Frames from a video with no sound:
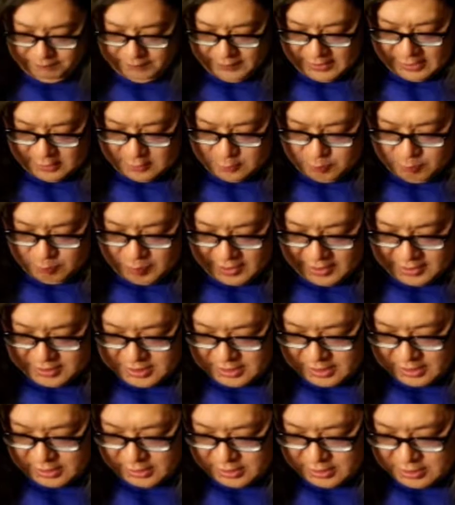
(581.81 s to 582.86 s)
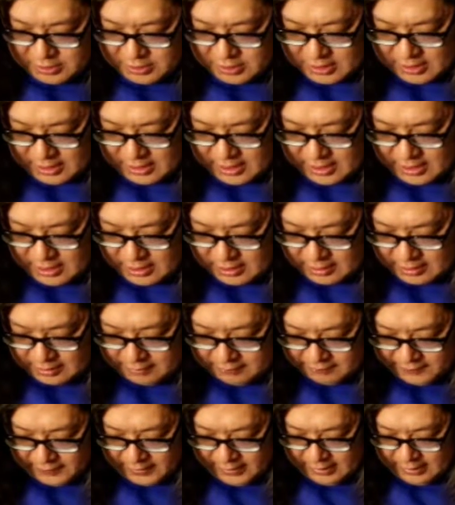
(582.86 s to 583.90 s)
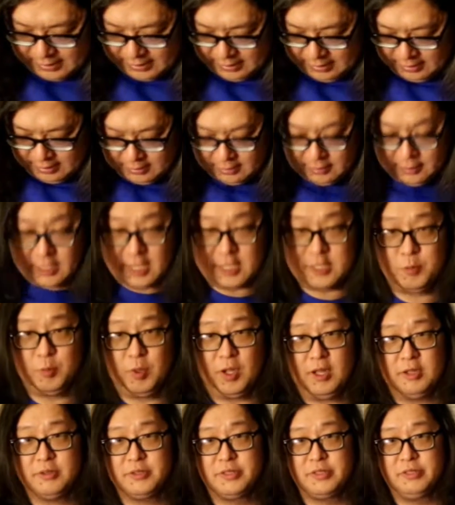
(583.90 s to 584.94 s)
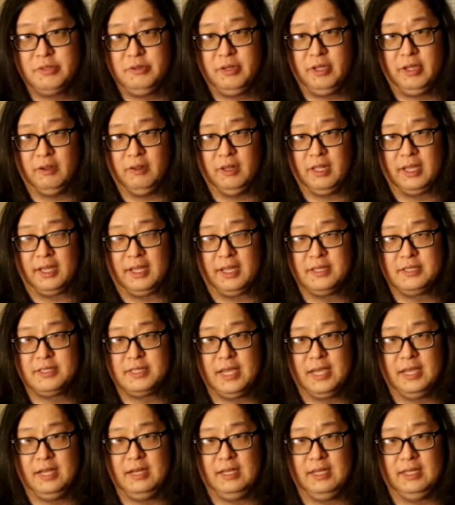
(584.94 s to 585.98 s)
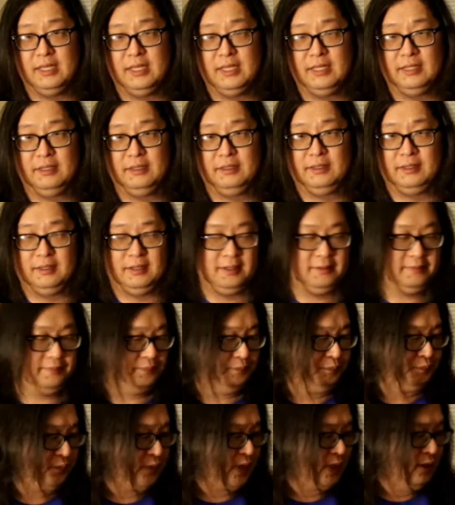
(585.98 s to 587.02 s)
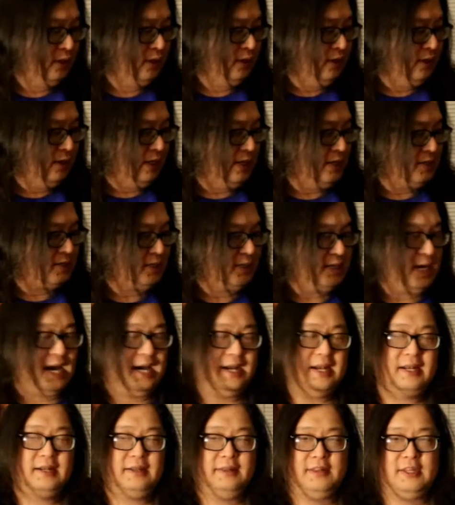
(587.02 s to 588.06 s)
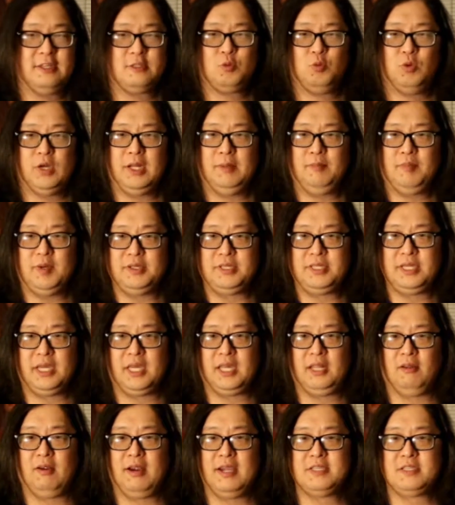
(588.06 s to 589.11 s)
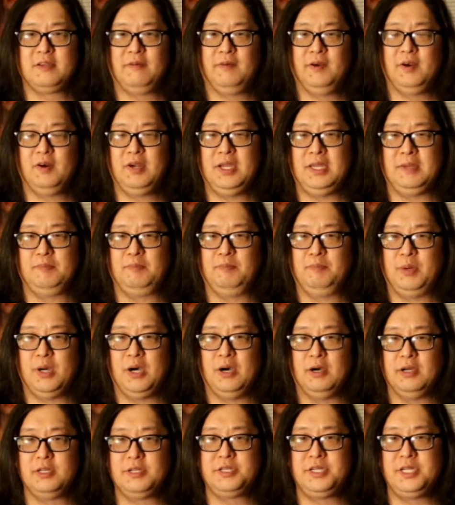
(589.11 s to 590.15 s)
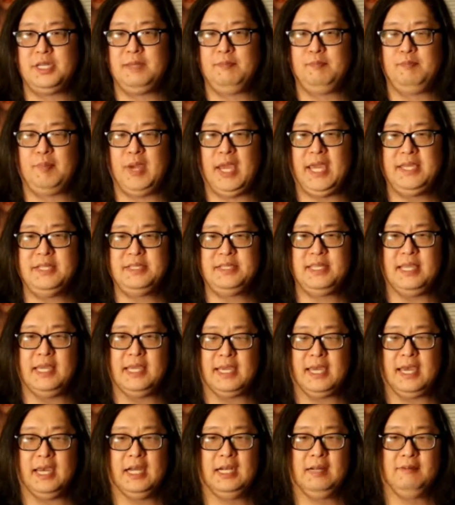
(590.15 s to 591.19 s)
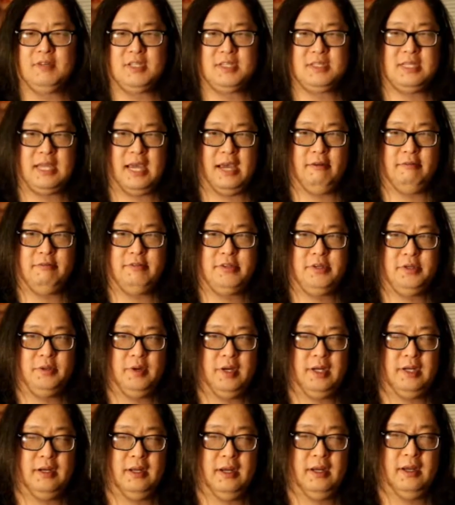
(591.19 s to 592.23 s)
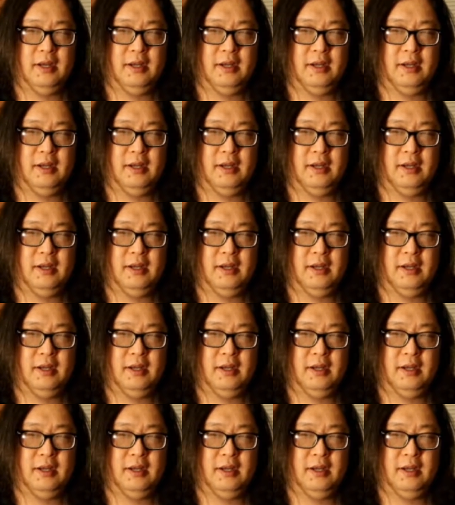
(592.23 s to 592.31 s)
It's basically just a Les Paul Studio, like I said, and it's got, this one in particular has a very punchy, bassy kind of a sound to it,